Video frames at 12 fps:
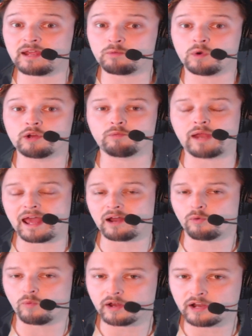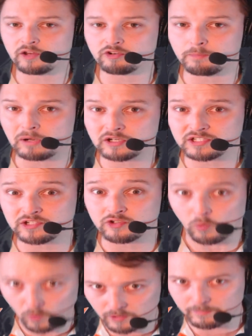one we had a 100-person
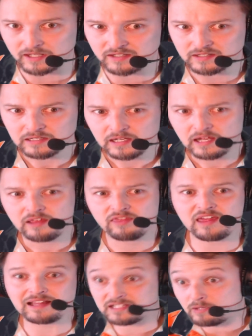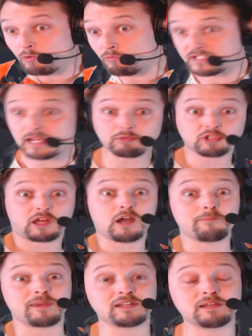tournament, that someone was able to
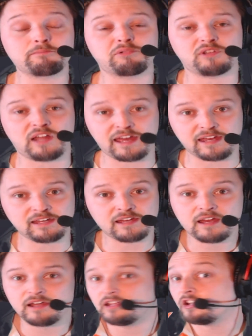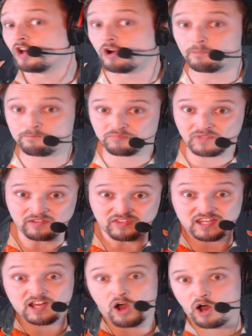come in and play, you know,
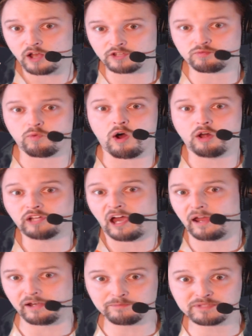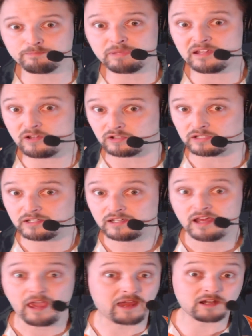the Oswald items build,
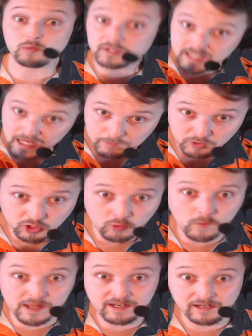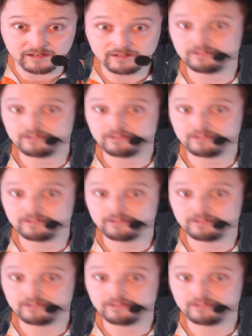and it was able to win.